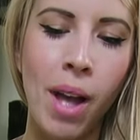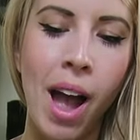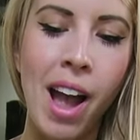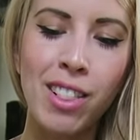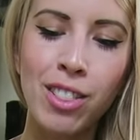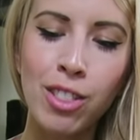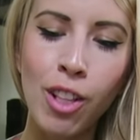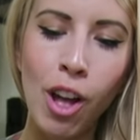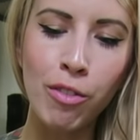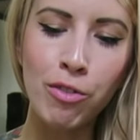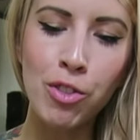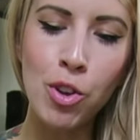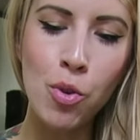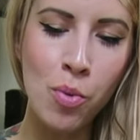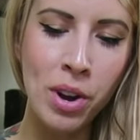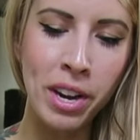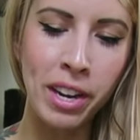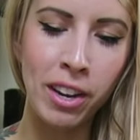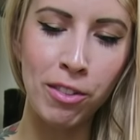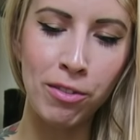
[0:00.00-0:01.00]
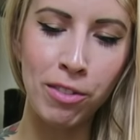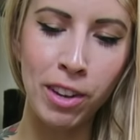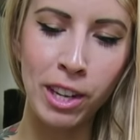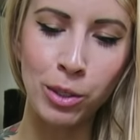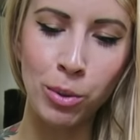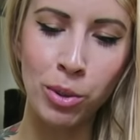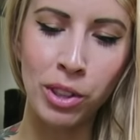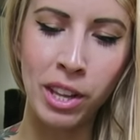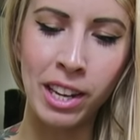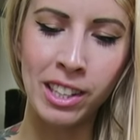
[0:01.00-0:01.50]
I love the weaning
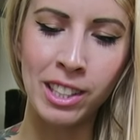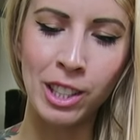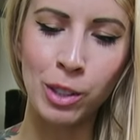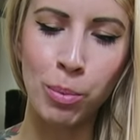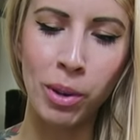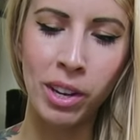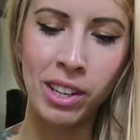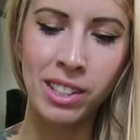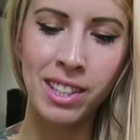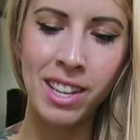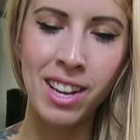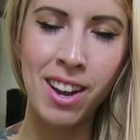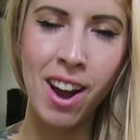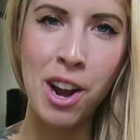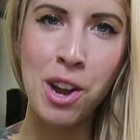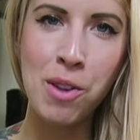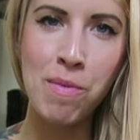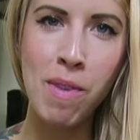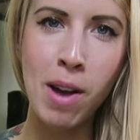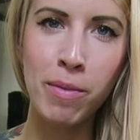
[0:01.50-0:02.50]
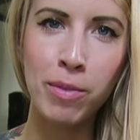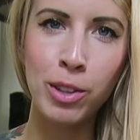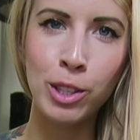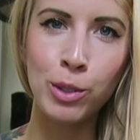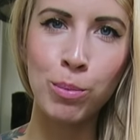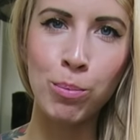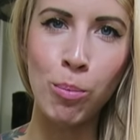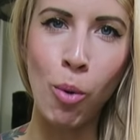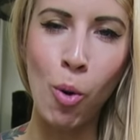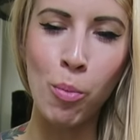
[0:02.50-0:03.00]
phase with kittens because they kind of have
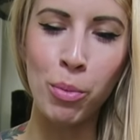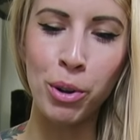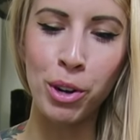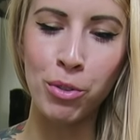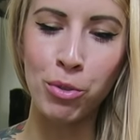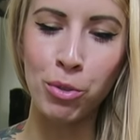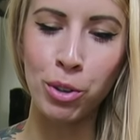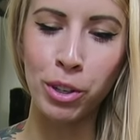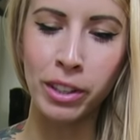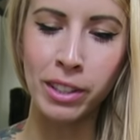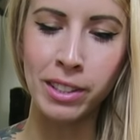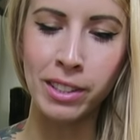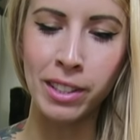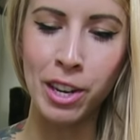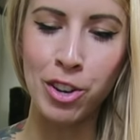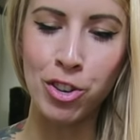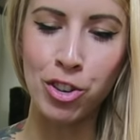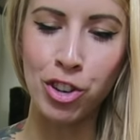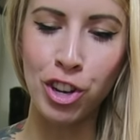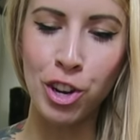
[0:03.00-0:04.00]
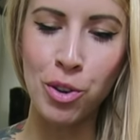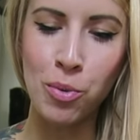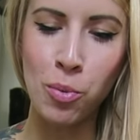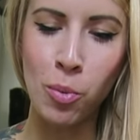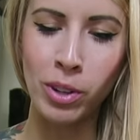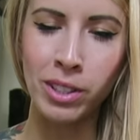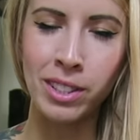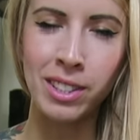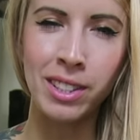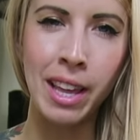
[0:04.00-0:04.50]
this moment of realization
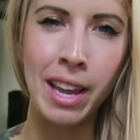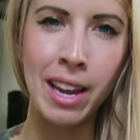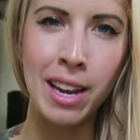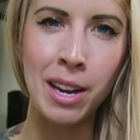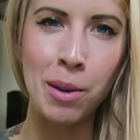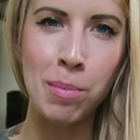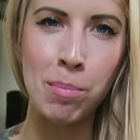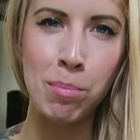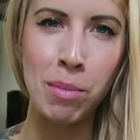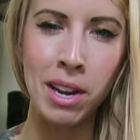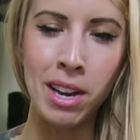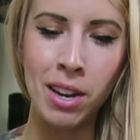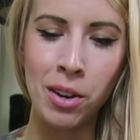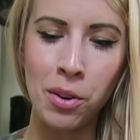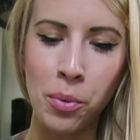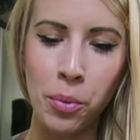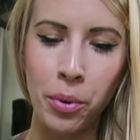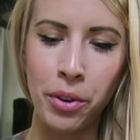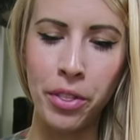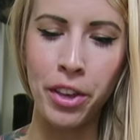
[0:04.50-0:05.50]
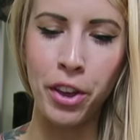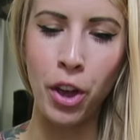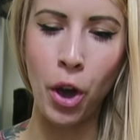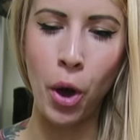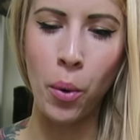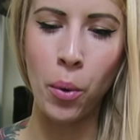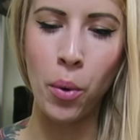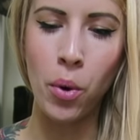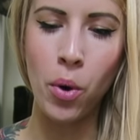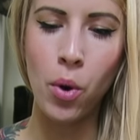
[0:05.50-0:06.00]
once they eat meat where they
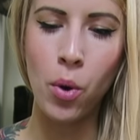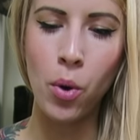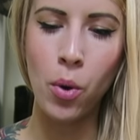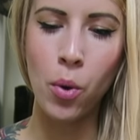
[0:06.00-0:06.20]
go,